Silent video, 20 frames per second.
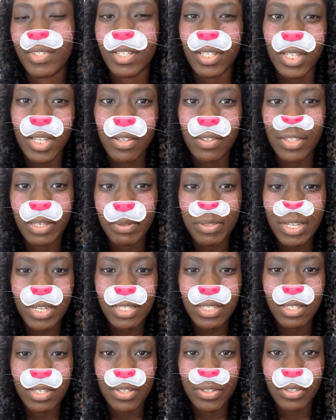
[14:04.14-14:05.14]
I don't think about that,
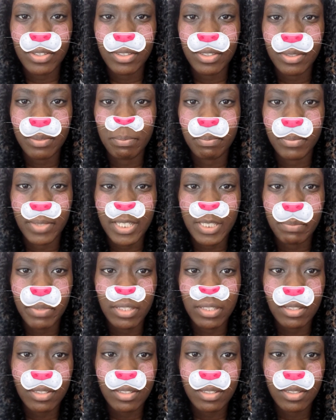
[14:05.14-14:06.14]
that's another
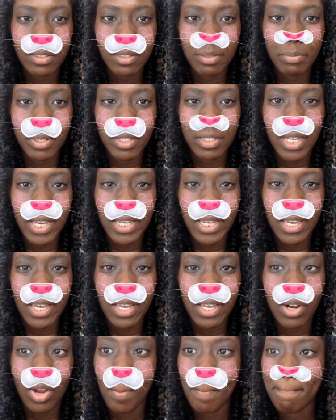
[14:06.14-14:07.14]
expense, but I
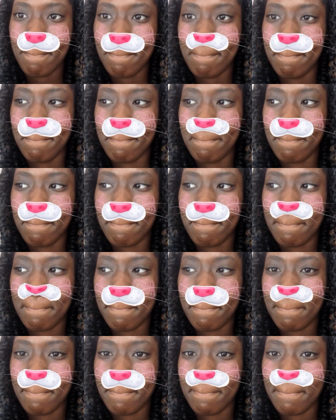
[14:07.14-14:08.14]
can.
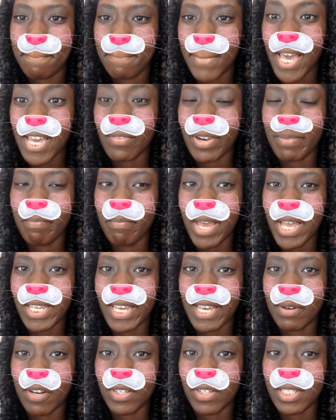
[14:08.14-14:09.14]
I can write
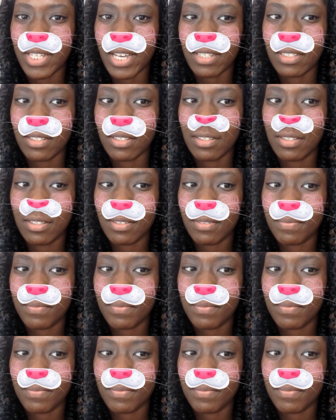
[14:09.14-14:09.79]
ManyCam taxes.